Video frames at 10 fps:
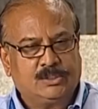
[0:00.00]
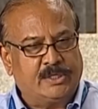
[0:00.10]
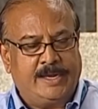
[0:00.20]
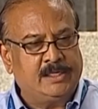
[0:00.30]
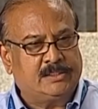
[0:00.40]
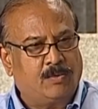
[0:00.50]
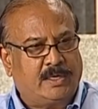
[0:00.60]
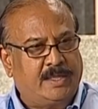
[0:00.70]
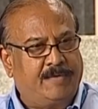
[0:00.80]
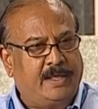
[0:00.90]
Chinese,
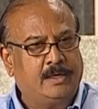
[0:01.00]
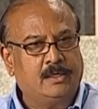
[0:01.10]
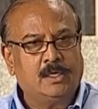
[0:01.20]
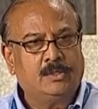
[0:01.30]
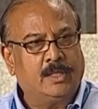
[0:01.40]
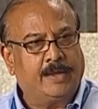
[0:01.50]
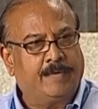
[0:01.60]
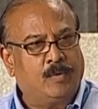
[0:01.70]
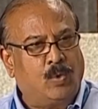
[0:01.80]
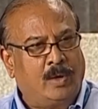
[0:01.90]
what they've done, they've
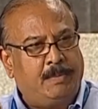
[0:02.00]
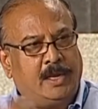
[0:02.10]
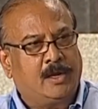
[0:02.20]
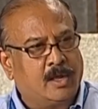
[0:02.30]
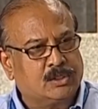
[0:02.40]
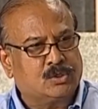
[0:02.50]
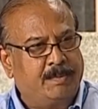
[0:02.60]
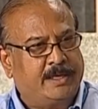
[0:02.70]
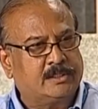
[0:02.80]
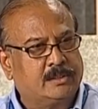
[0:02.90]
given $1 billion to
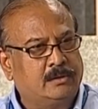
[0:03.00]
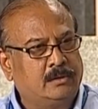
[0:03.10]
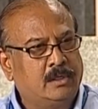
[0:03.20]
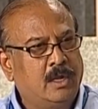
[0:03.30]
Mexico,